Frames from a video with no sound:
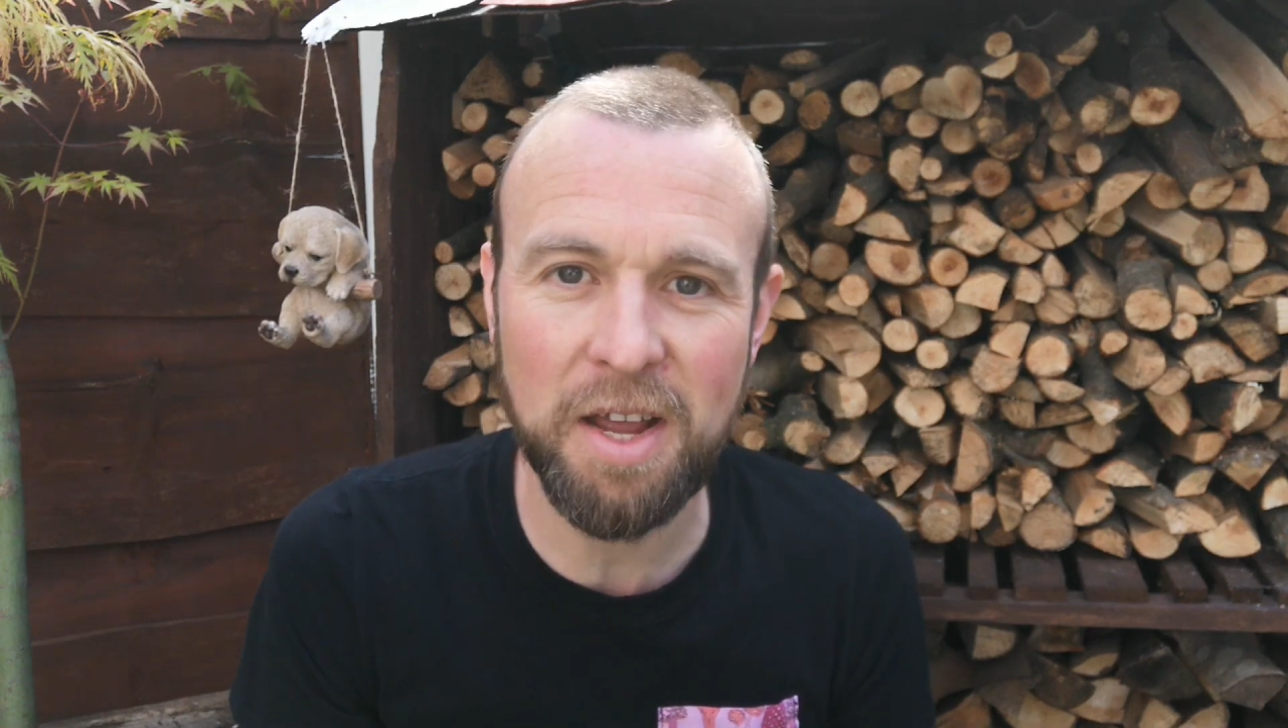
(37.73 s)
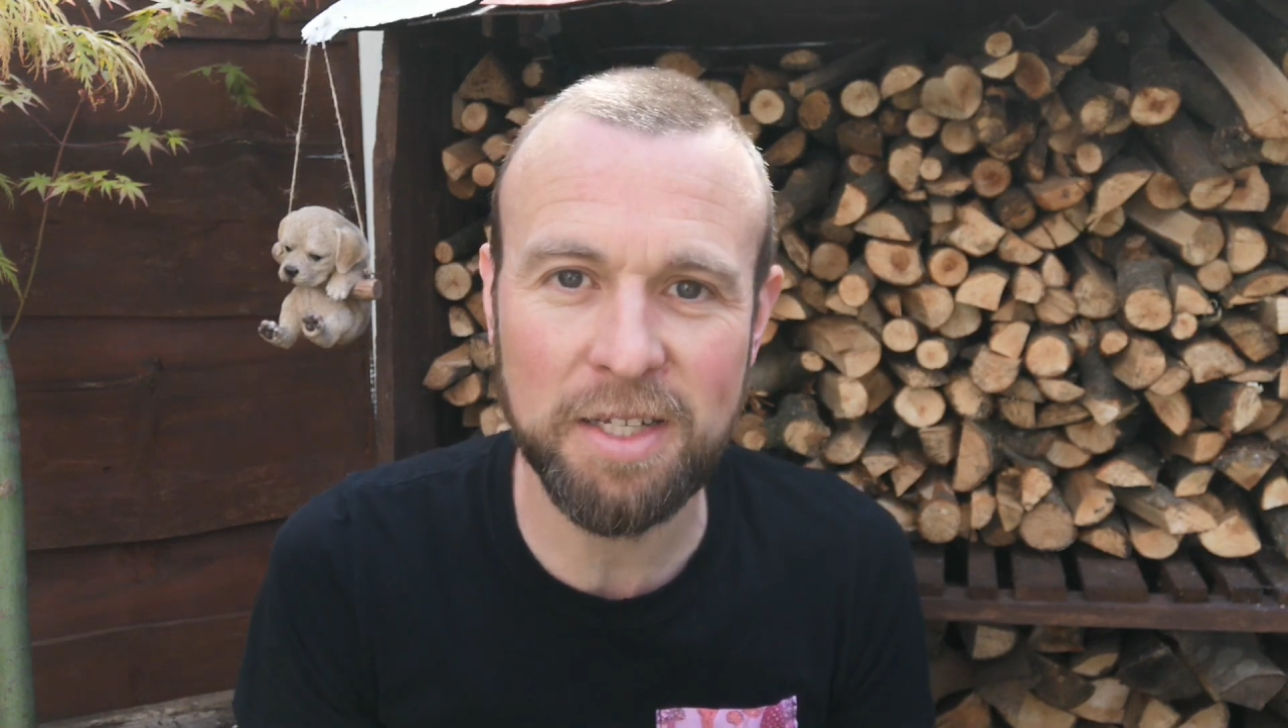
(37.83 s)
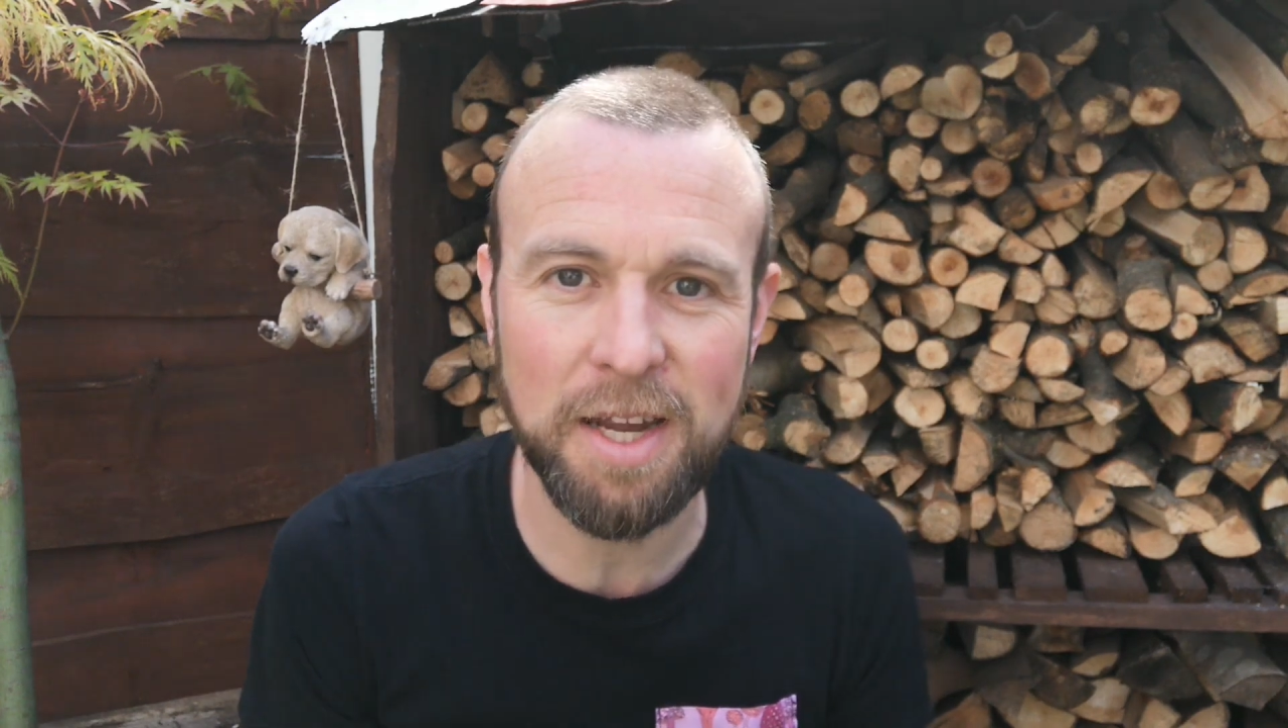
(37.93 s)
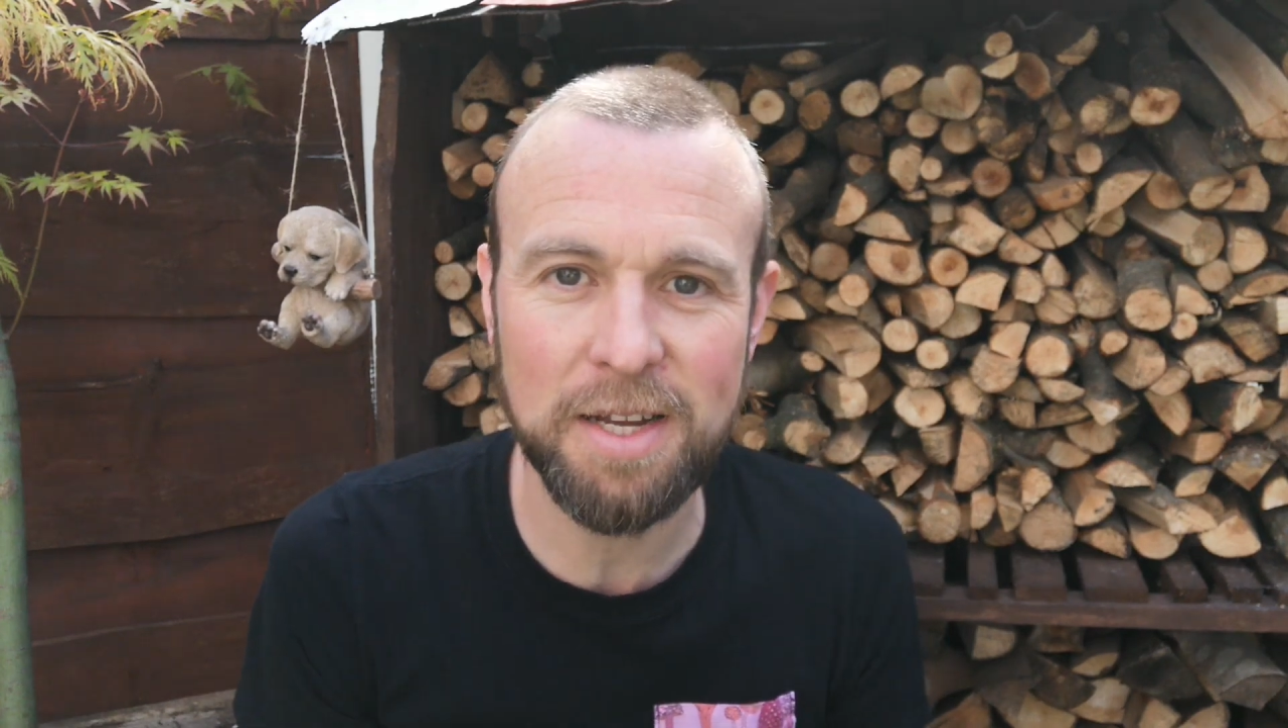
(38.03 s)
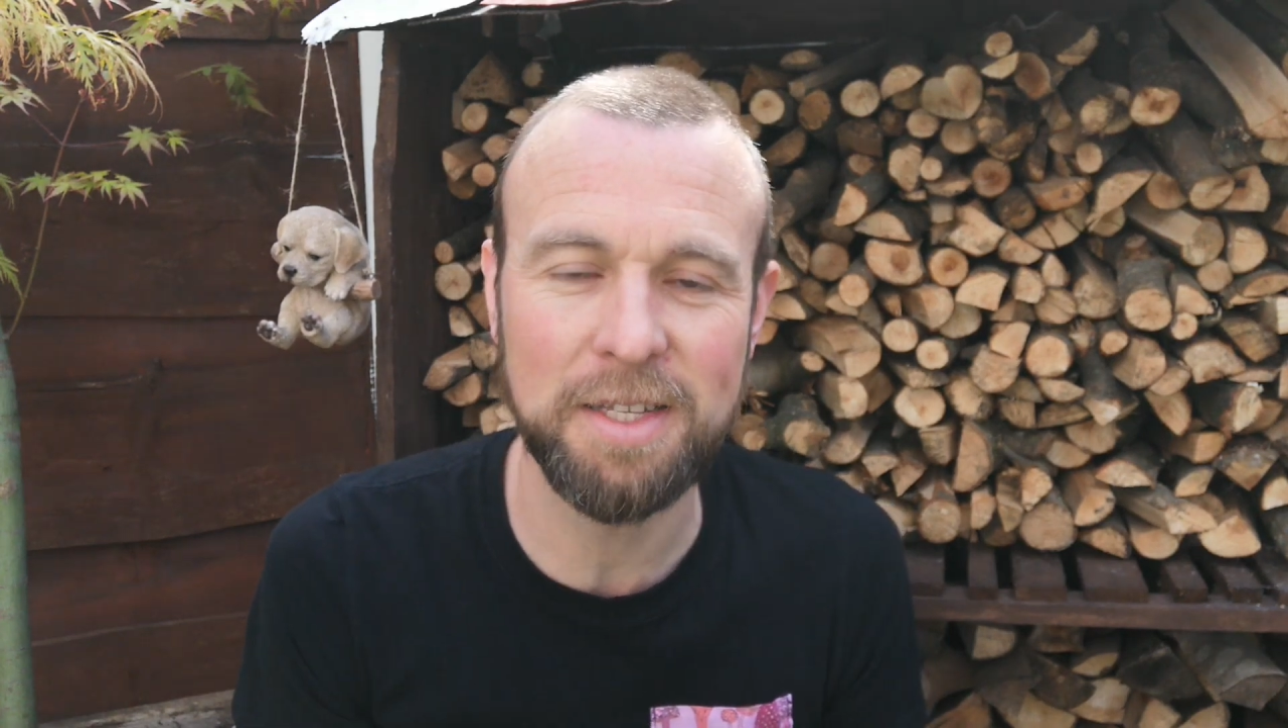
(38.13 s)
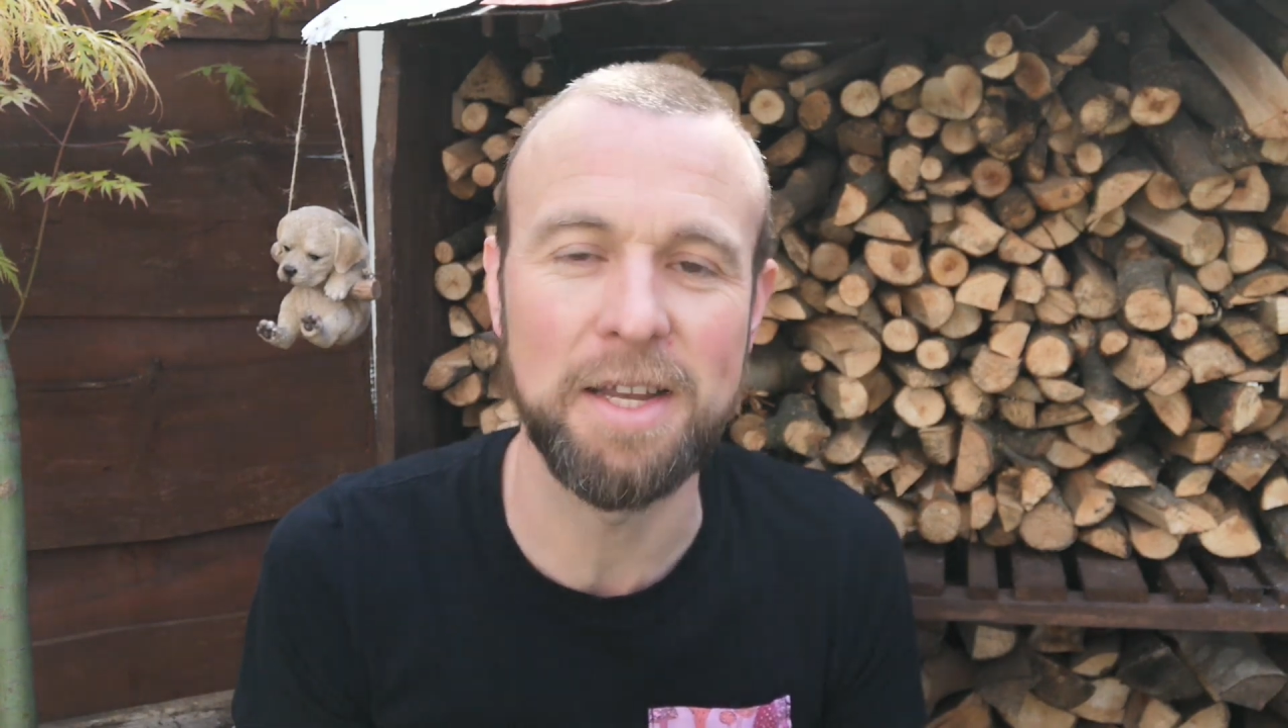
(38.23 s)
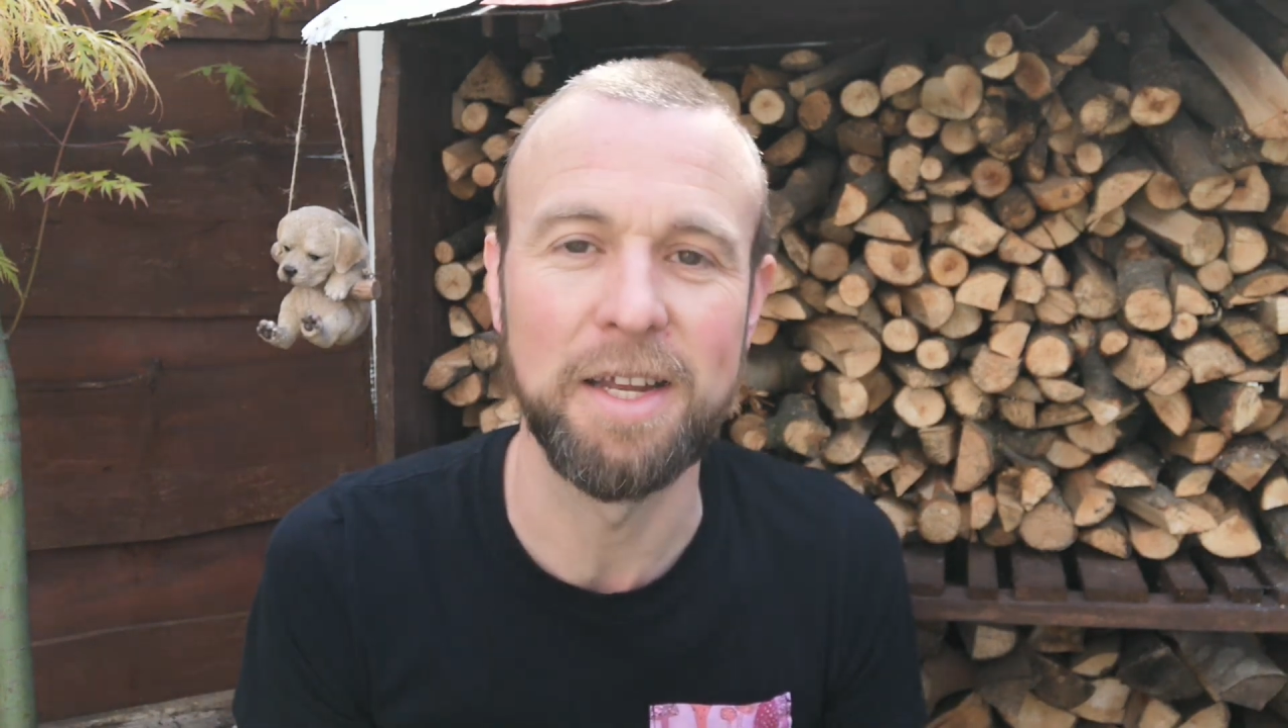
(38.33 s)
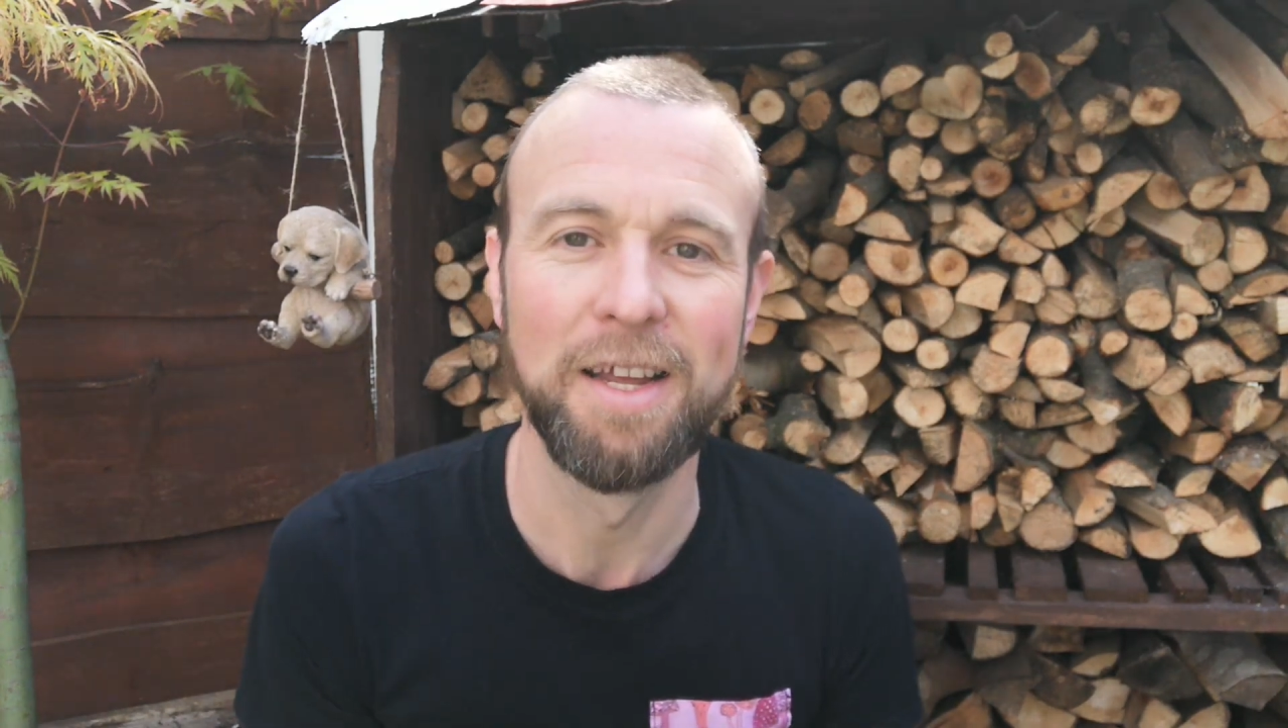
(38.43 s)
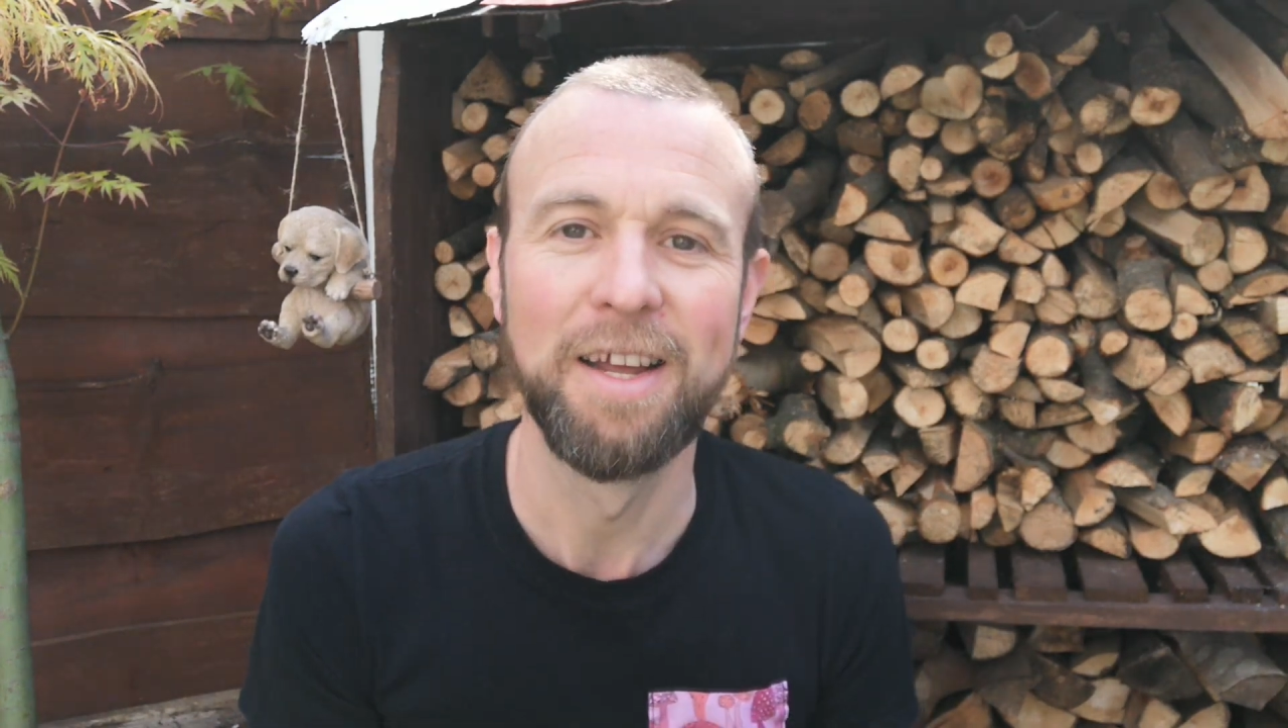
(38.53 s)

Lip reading: excited.